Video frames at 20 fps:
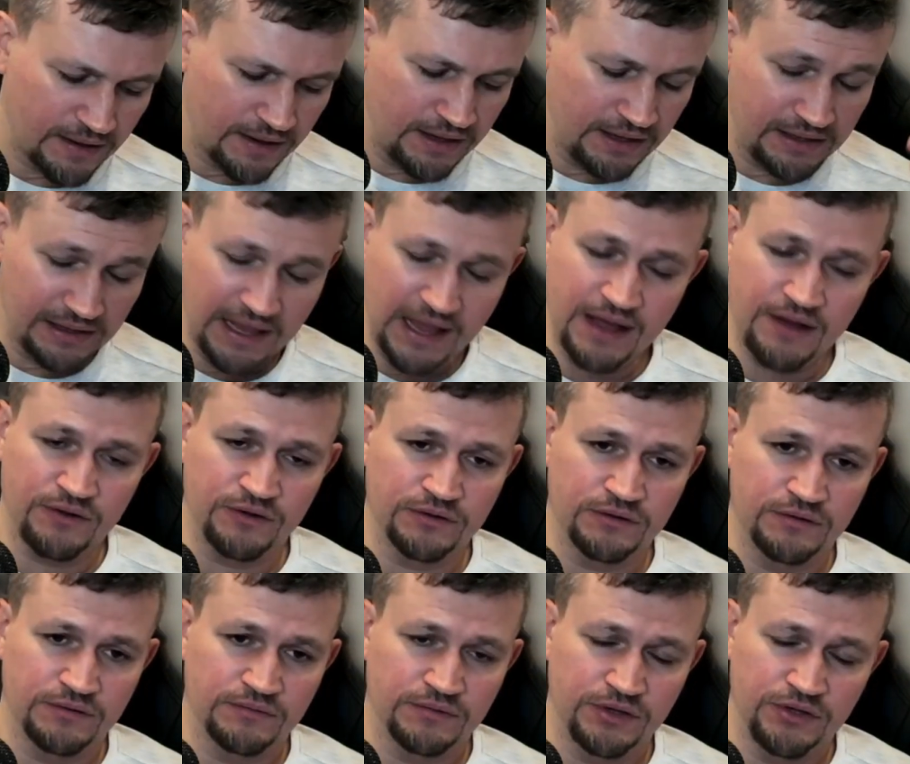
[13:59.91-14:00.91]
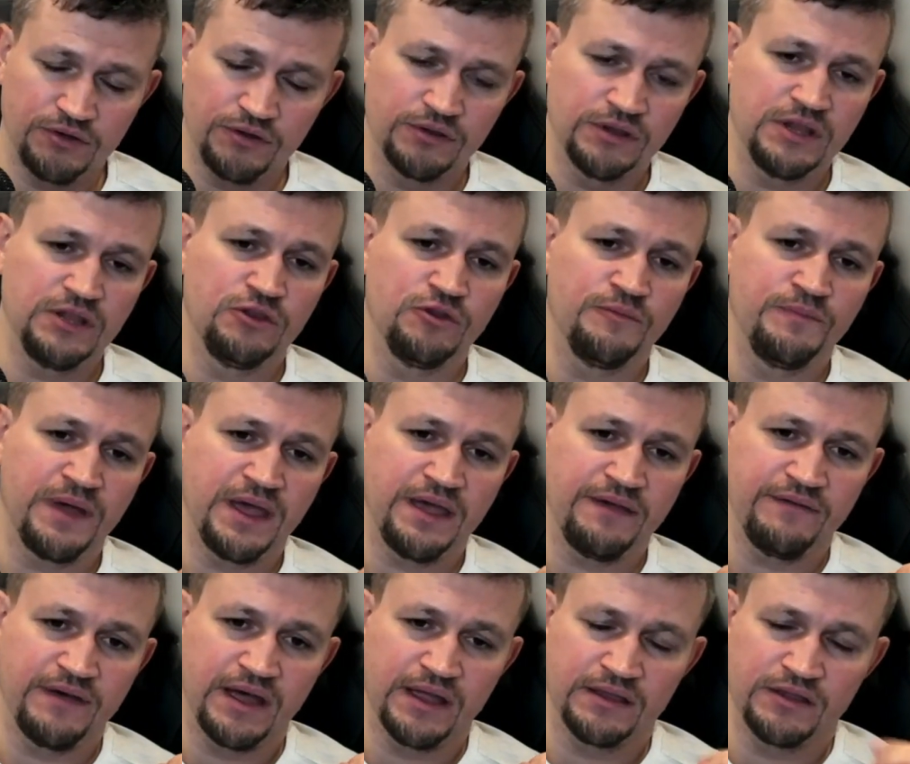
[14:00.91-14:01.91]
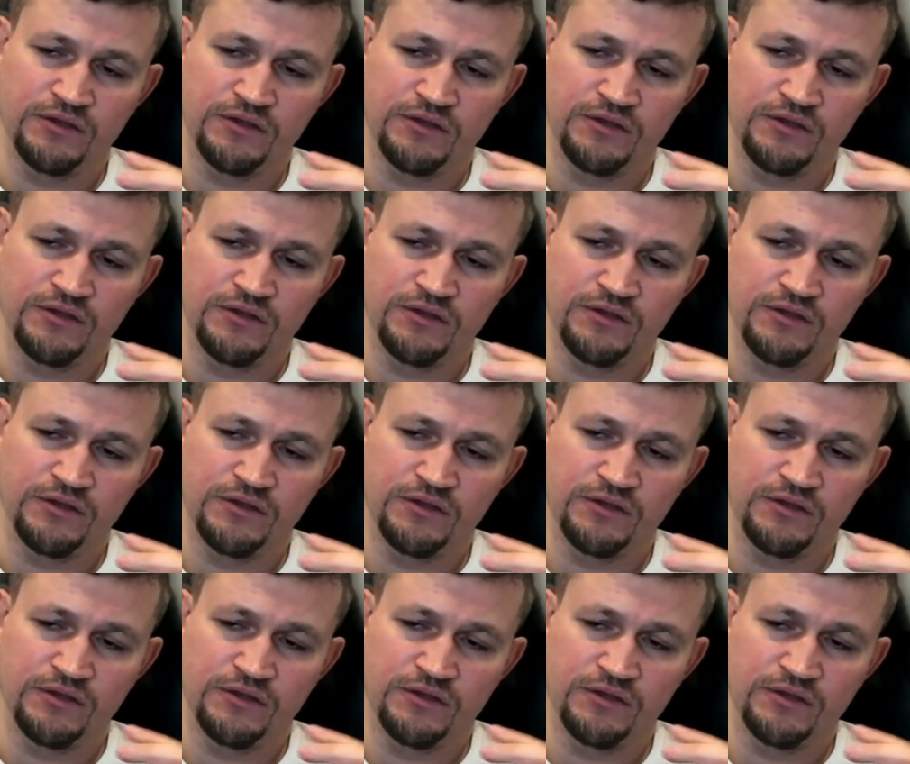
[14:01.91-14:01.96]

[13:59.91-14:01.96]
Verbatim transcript: In cloud, you don't need to pay that.